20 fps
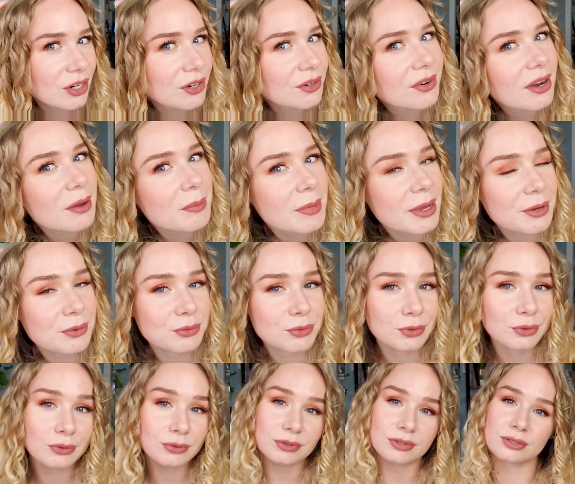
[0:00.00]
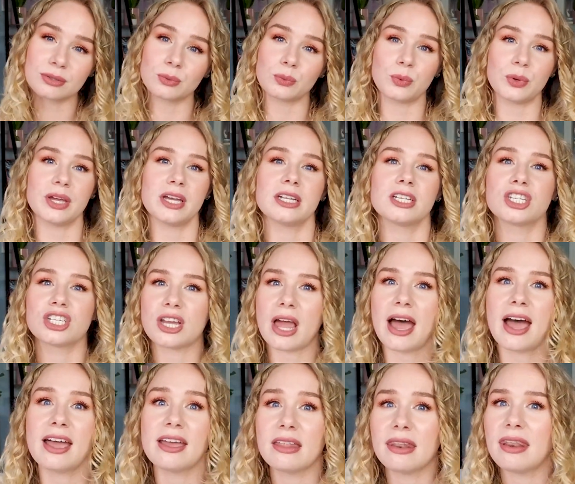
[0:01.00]
around my roots, which
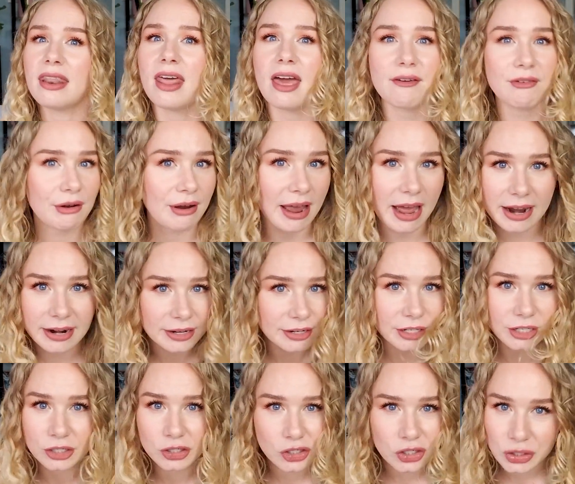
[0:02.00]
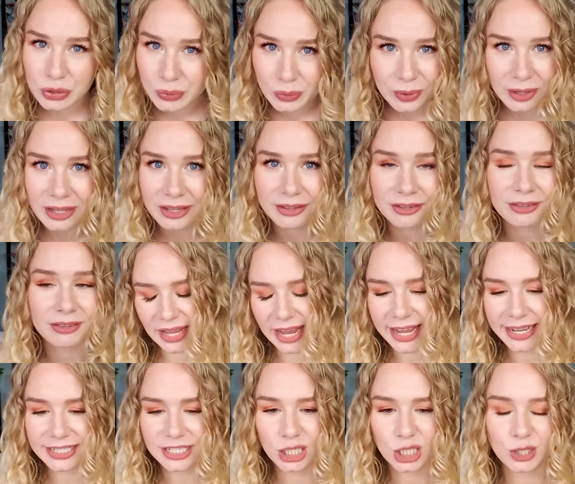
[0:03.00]
I never had an issue with. I
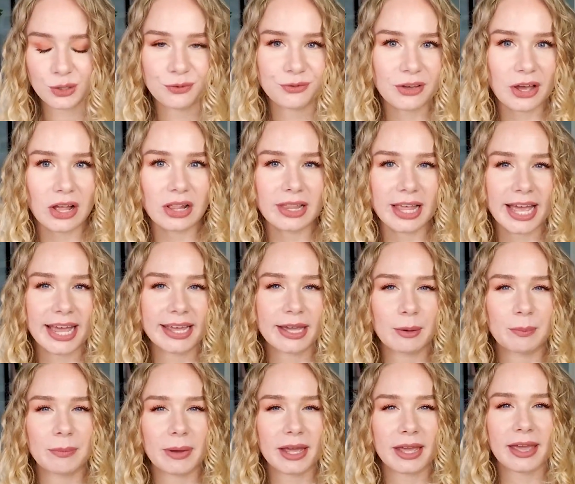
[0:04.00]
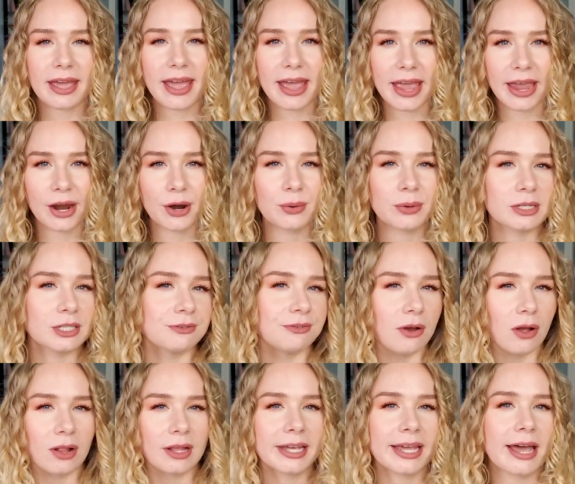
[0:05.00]
just felt like my hair was
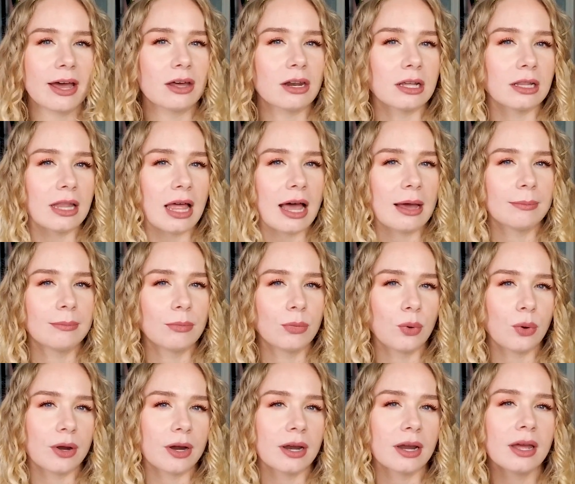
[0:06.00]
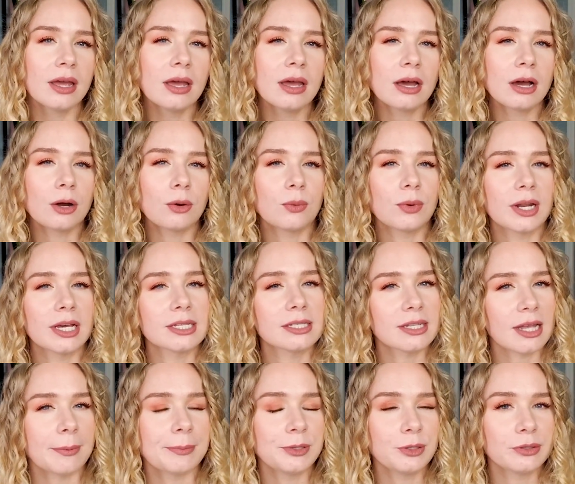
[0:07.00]
falling out a lot more when I
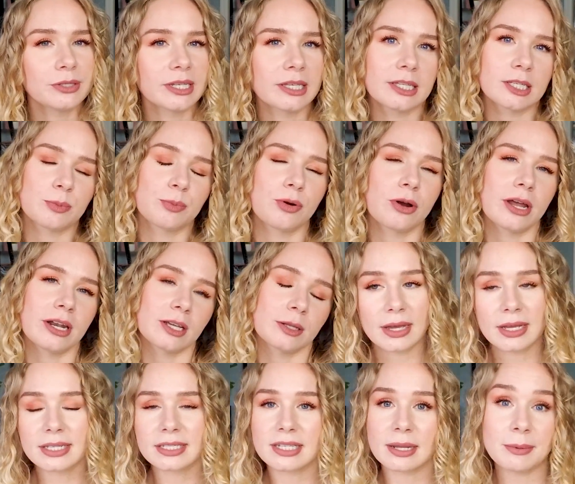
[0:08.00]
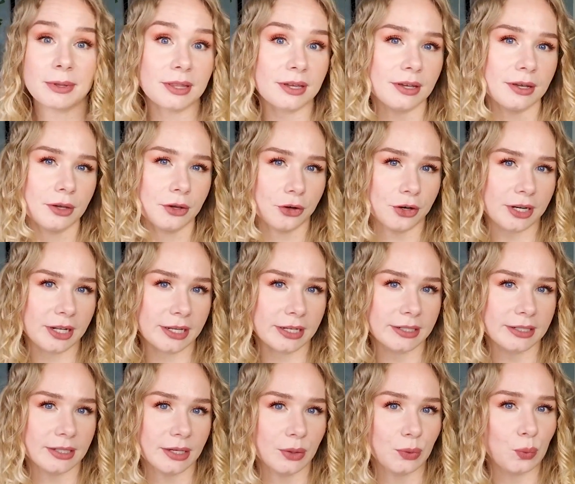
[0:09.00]
stopped using this product. Some of the
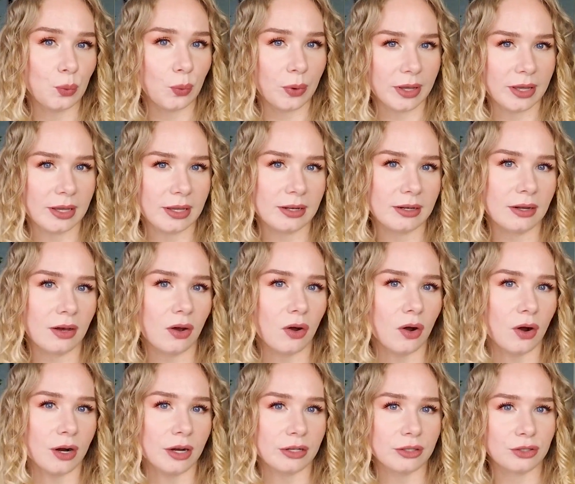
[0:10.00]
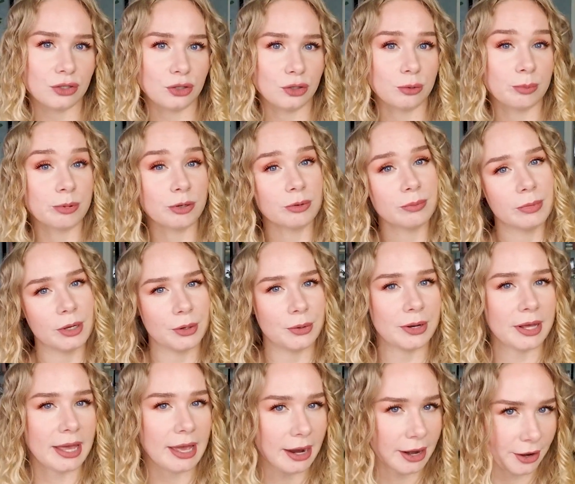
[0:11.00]
ingredients in Wen are to promote
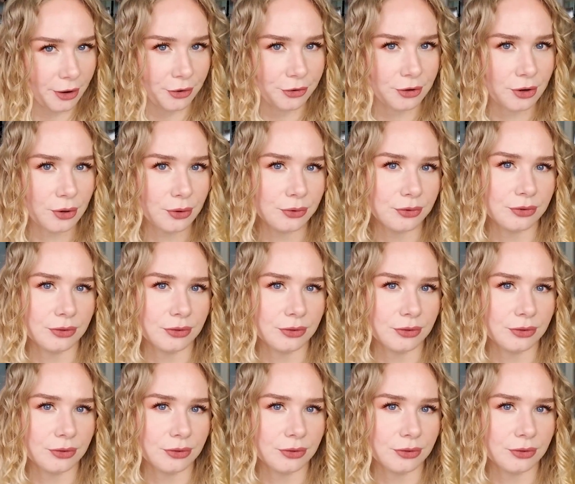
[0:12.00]
hair growth,